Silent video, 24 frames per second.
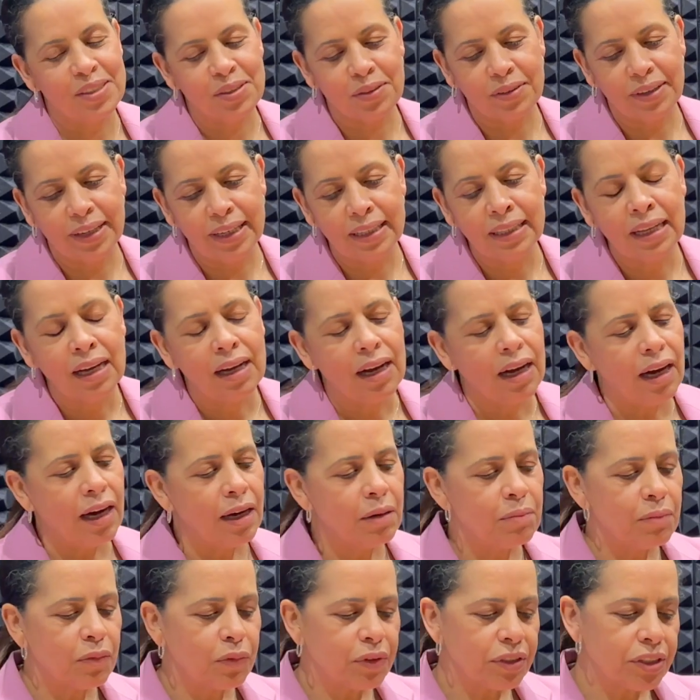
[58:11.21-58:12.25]
great.
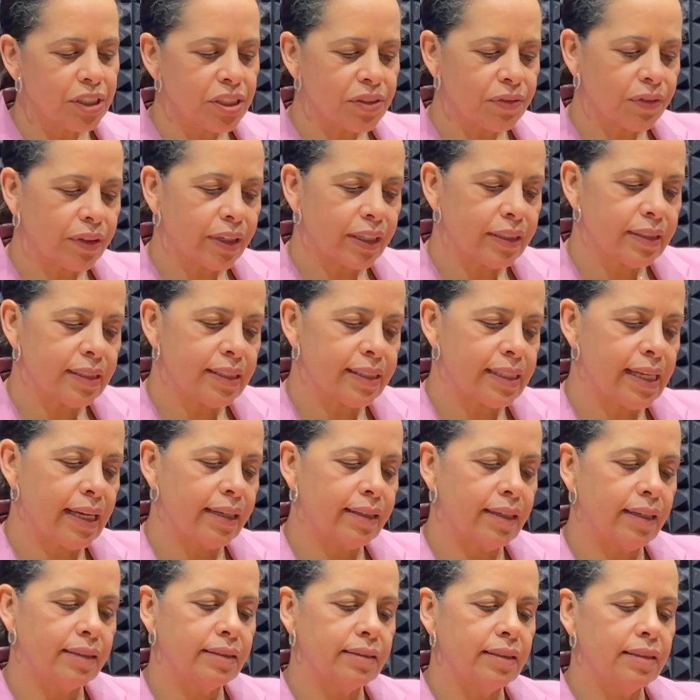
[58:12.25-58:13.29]
We just forgot to say
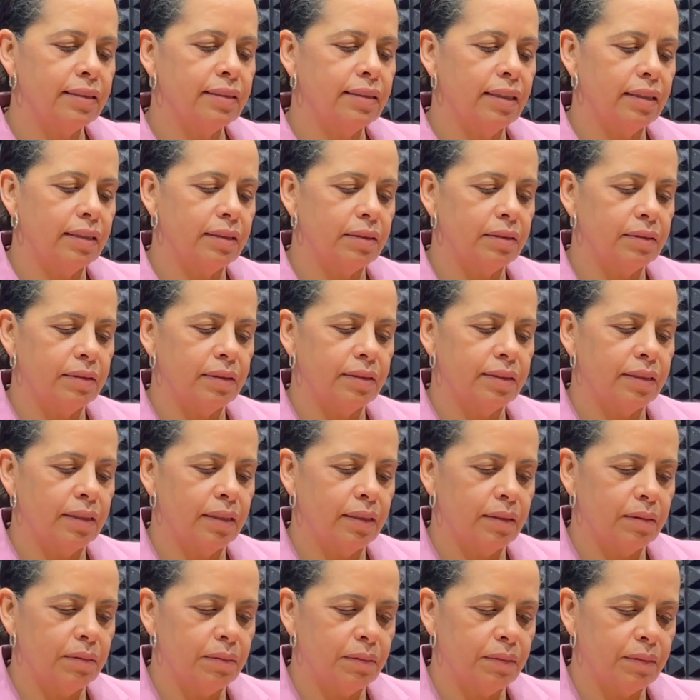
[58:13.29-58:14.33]
that
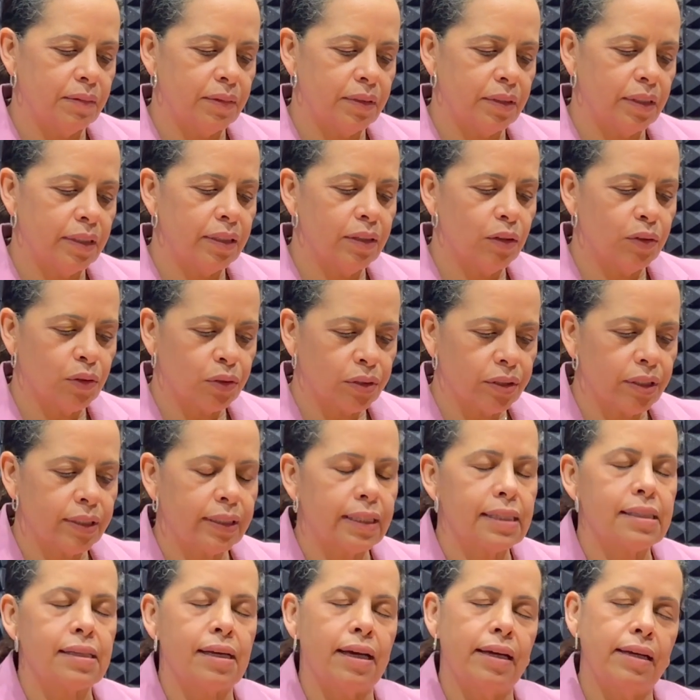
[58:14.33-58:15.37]
the in order
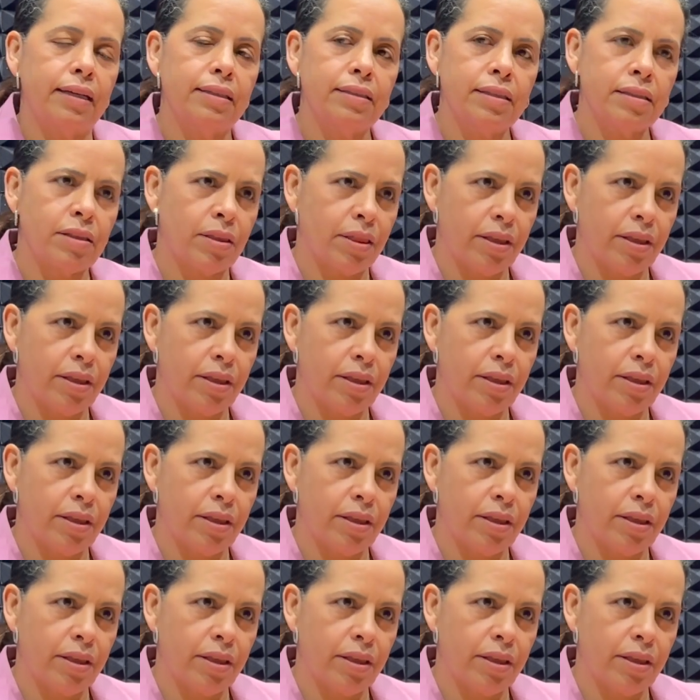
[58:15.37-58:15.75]
to sign it,